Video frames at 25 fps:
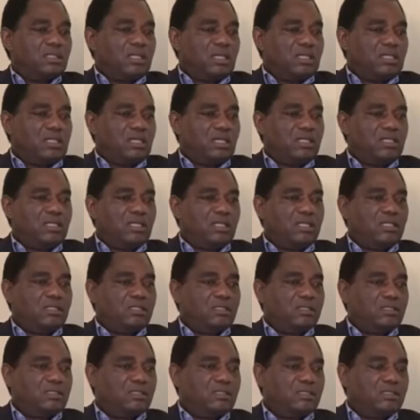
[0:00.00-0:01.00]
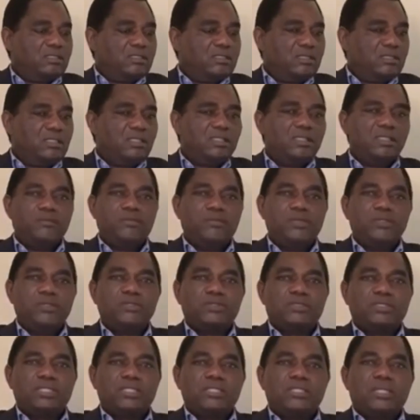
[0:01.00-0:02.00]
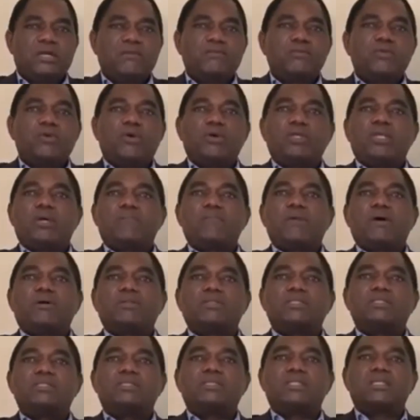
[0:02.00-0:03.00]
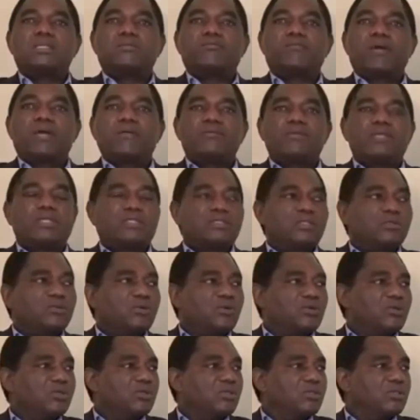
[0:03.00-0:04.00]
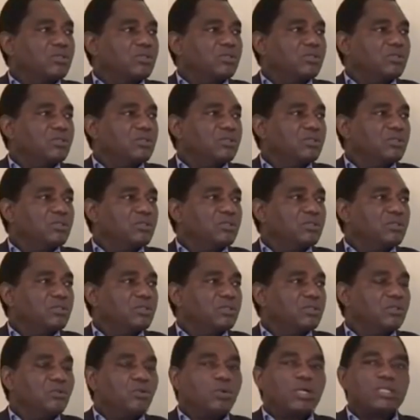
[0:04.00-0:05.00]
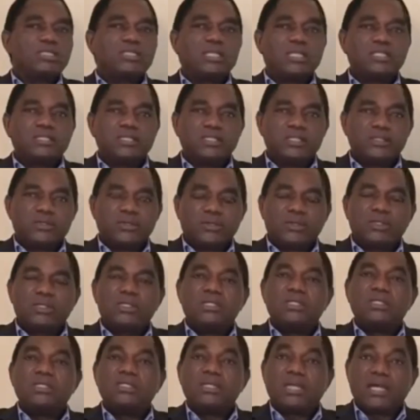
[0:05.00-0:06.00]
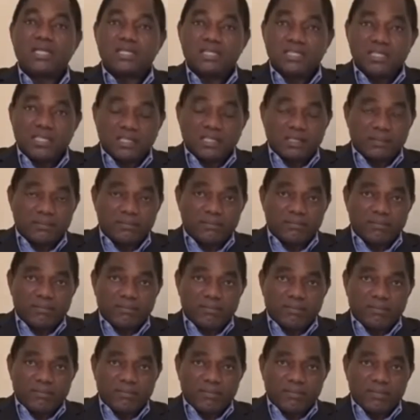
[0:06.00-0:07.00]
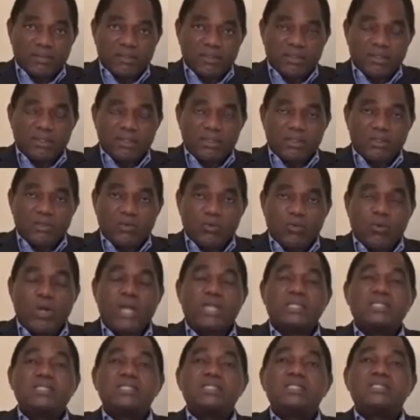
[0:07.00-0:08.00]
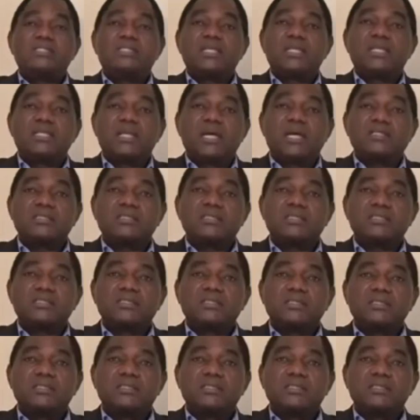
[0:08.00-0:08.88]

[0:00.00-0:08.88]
Another individual says, I've known about this thing 5 years ago. What does he know? Nothing. Why did he say that?